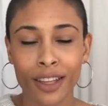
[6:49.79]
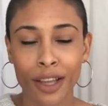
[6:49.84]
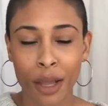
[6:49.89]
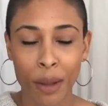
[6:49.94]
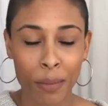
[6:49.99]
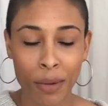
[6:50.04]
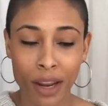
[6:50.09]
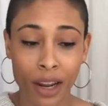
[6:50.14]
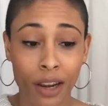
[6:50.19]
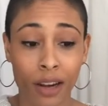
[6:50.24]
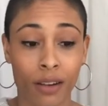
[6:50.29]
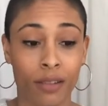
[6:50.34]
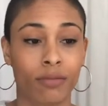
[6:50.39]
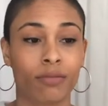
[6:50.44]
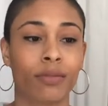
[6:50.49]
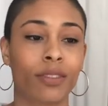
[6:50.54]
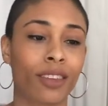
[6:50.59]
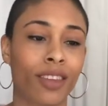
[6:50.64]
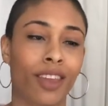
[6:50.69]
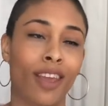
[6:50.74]
I mean,
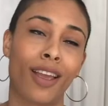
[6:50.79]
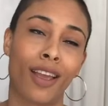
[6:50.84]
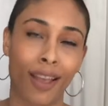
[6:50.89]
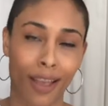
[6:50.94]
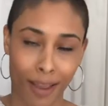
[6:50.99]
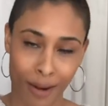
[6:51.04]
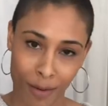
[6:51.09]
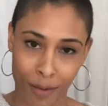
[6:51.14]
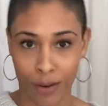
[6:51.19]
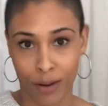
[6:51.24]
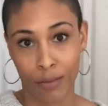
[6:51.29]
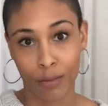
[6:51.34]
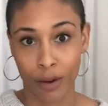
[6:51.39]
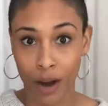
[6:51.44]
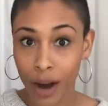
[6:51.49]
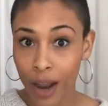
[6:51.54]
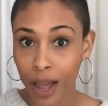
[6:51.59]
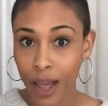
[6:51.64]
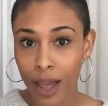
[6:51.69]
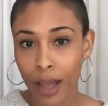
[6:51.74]
I don't want to
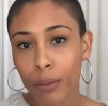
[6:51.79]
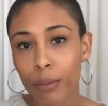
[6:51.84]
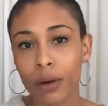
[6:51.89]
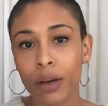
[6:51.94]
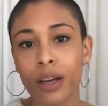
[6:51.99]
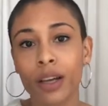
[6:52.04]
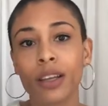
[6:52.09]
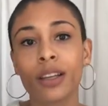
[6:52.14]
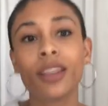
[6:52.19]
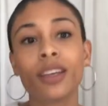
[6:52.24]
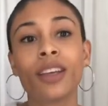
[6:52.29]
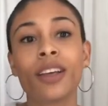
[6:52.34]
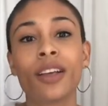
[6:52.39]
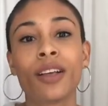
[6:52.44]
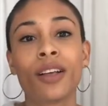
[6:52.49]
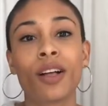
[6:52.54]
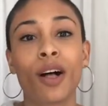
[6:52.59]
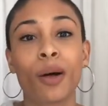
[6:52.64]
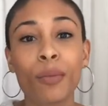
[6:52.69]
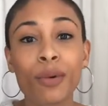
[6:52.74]
brag, but
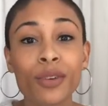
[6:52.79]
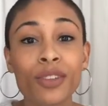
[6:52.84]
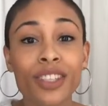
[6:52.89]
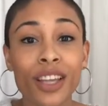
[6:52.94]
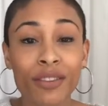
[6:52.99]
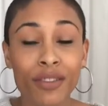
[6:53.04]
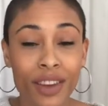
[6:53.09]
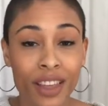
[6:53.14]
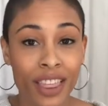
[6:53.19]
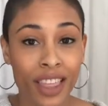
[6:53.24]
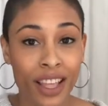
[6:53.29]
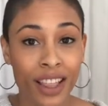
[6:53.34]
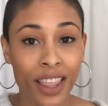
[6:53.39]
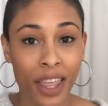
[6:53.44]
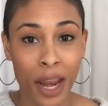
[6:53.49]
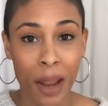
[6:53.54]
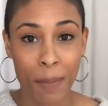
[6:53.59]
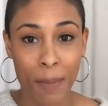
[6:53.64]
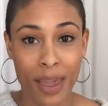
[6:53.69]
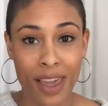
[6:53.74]
almost everything
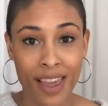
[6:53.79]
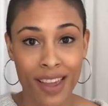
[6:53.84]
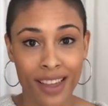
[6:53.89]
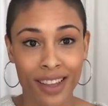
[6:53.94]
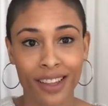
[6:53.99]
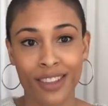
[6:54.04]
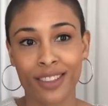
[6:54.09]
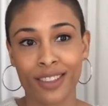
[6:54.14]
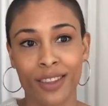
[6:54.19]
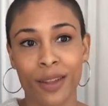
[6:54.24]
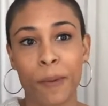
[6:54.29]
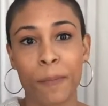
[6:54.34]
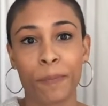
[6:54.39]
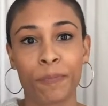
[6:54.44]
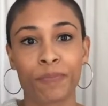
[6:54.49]
that I make is